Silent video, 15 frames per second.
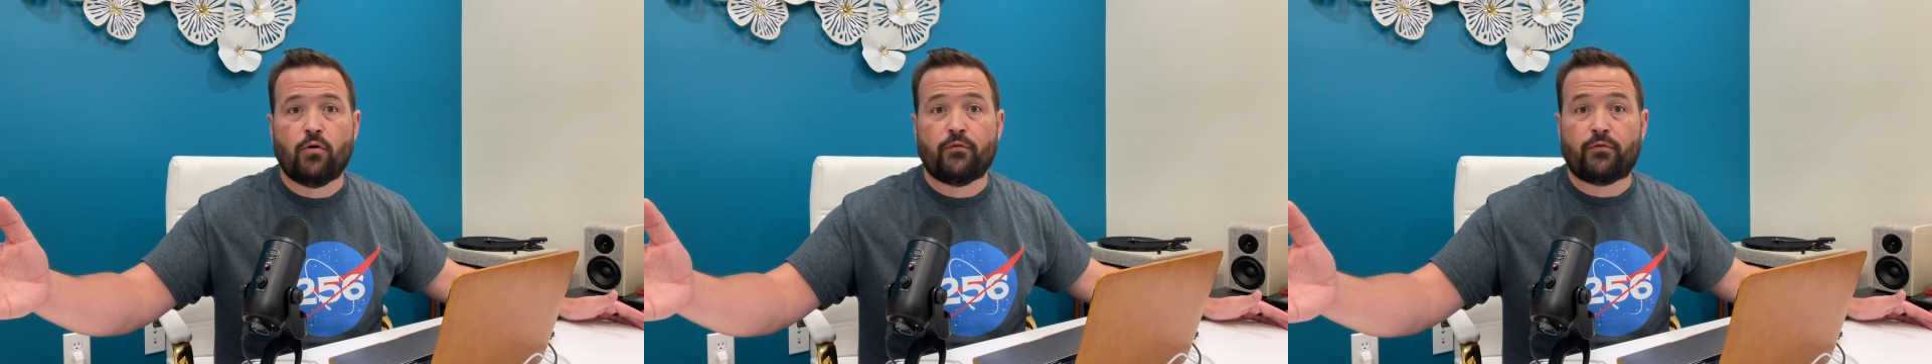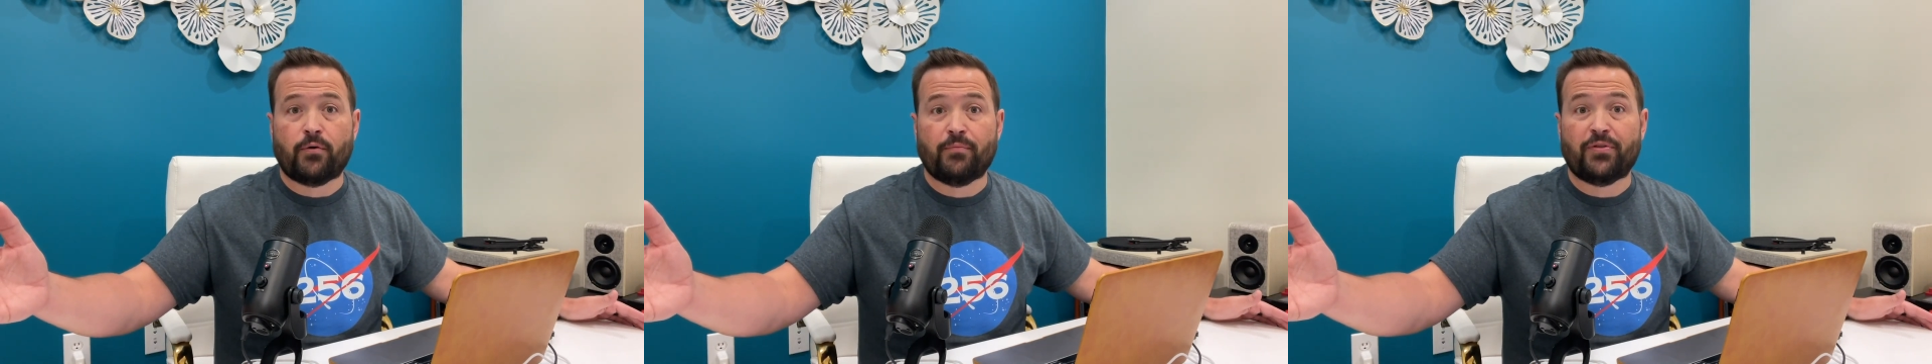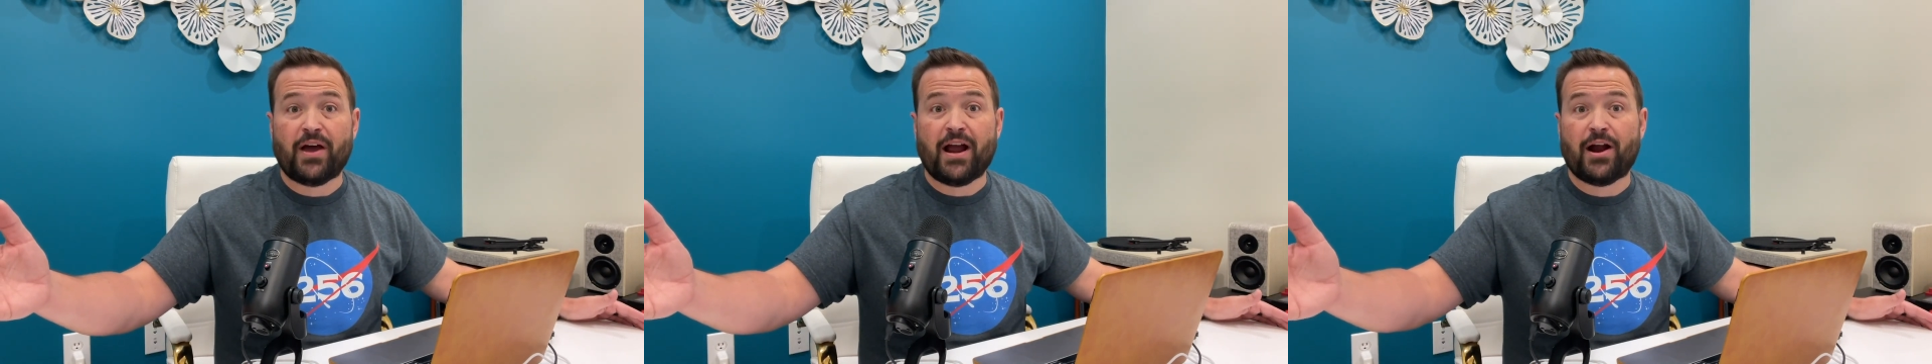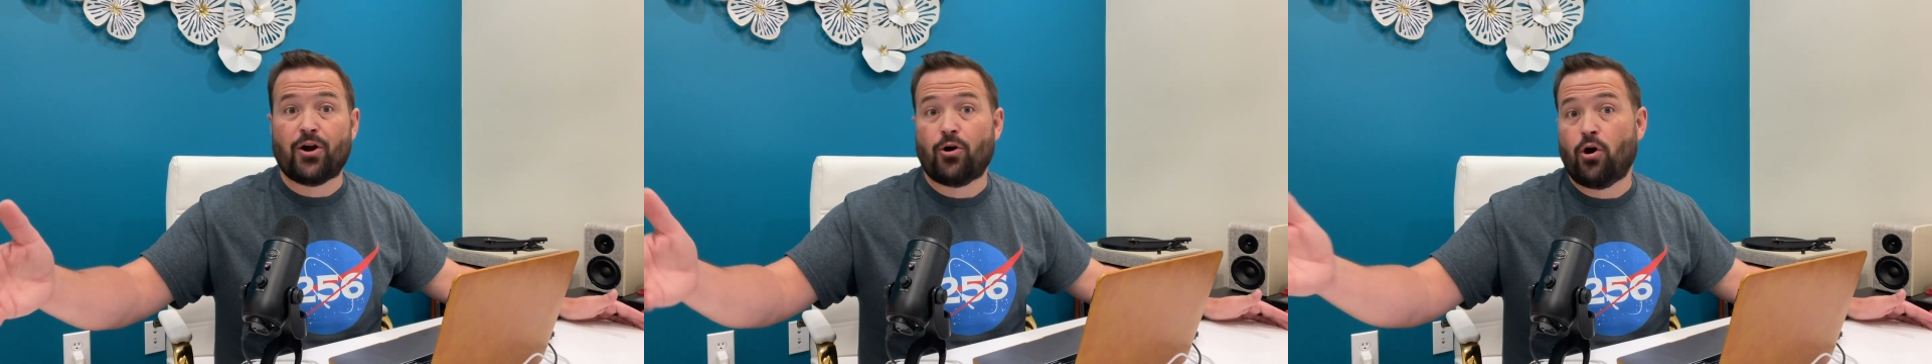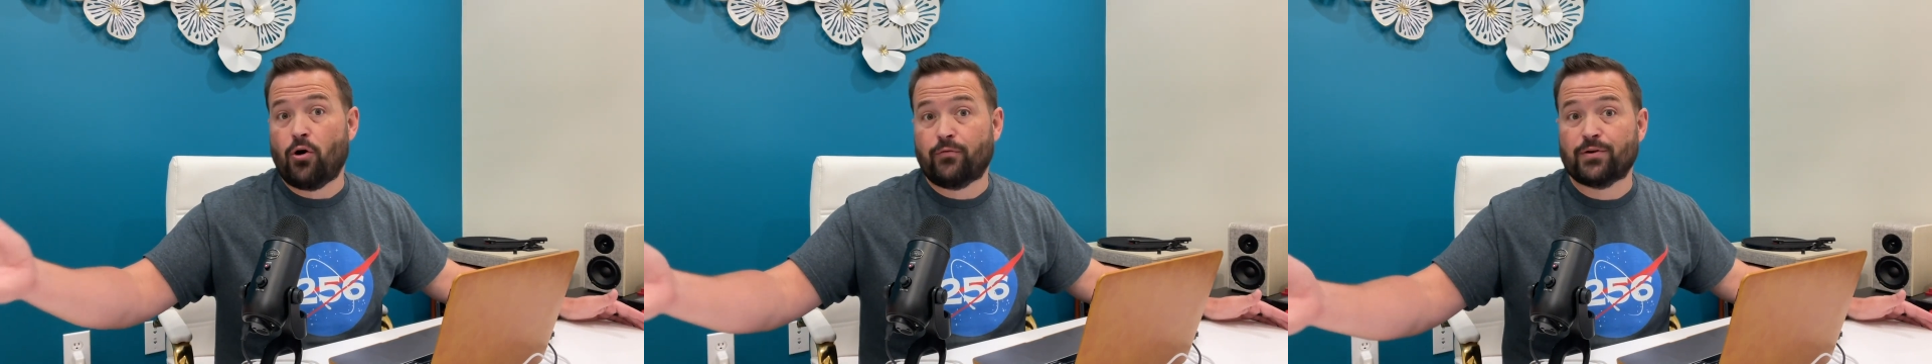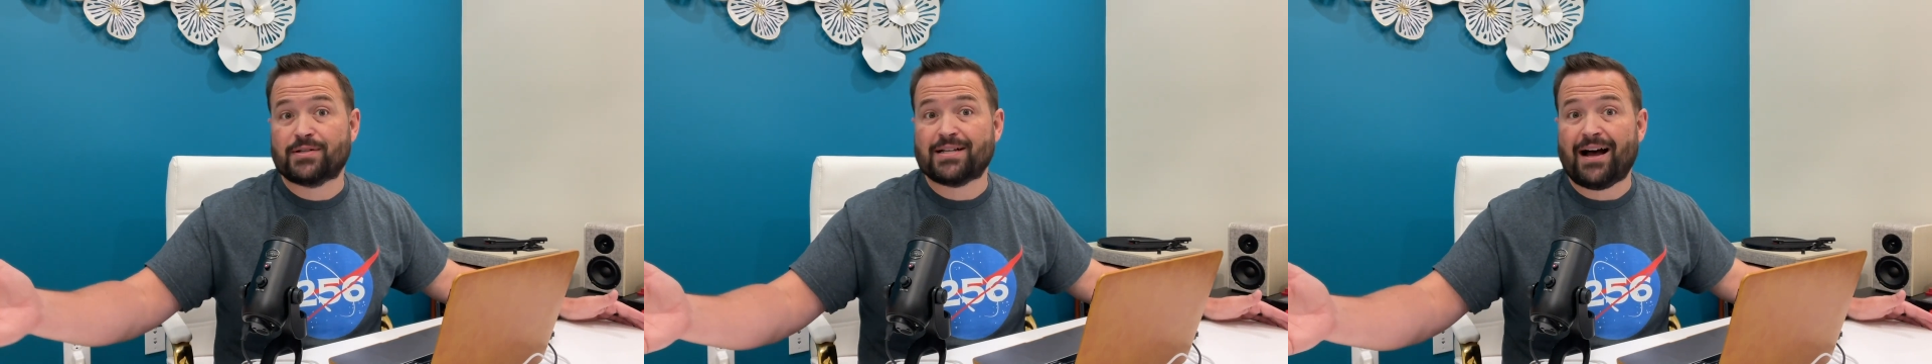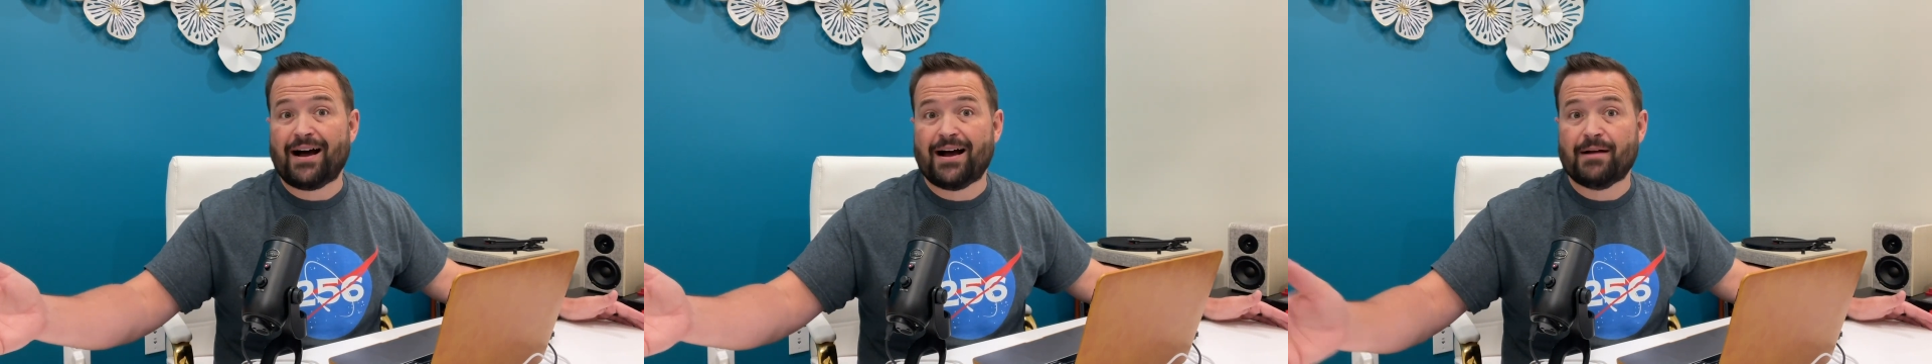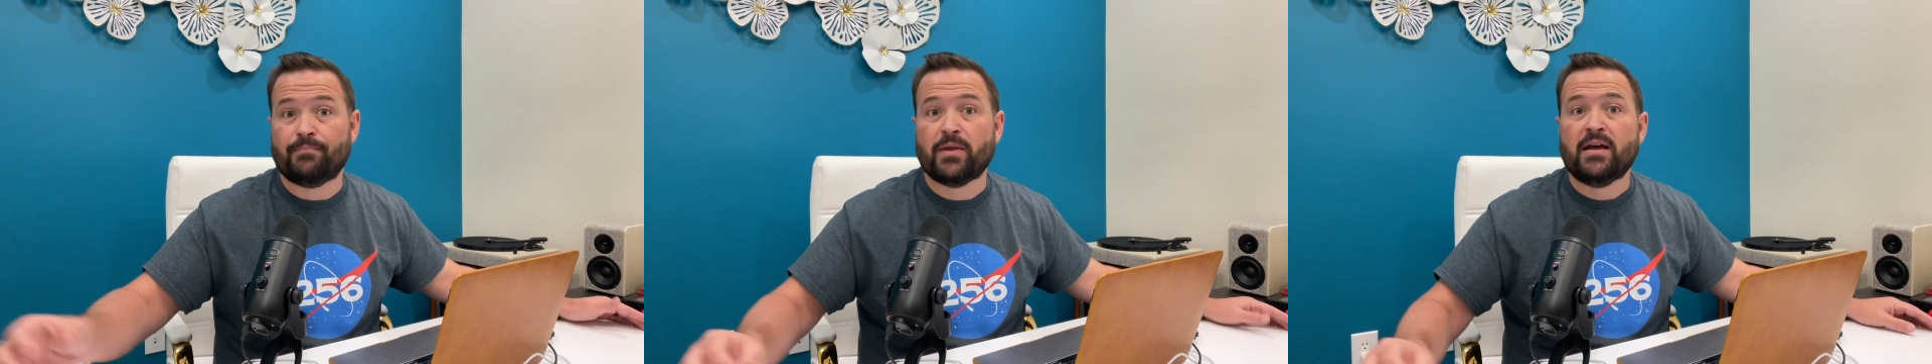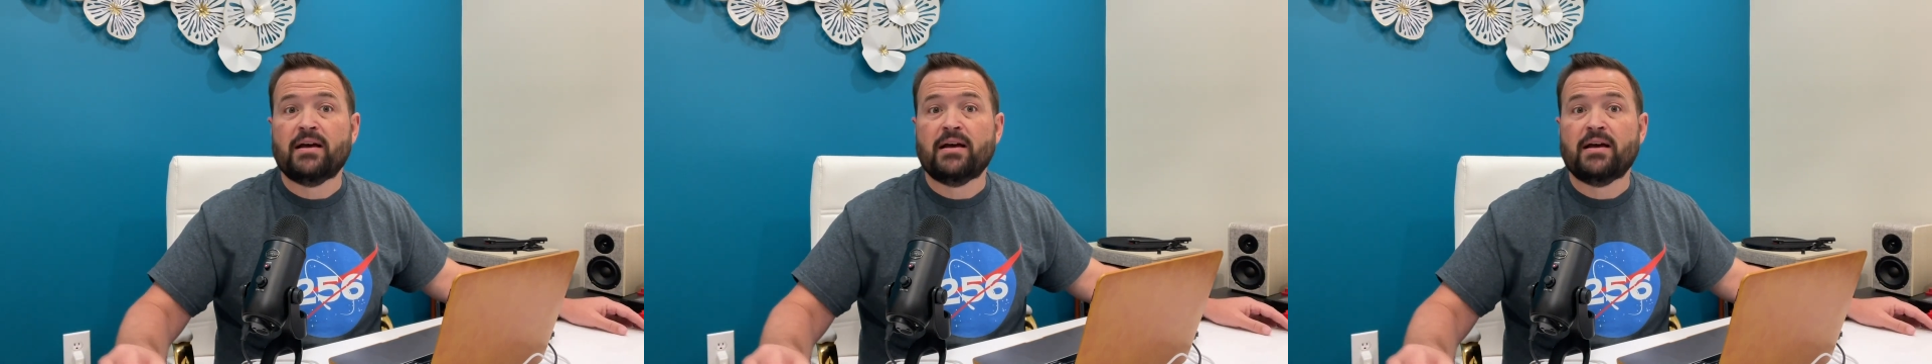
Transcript: from there over time.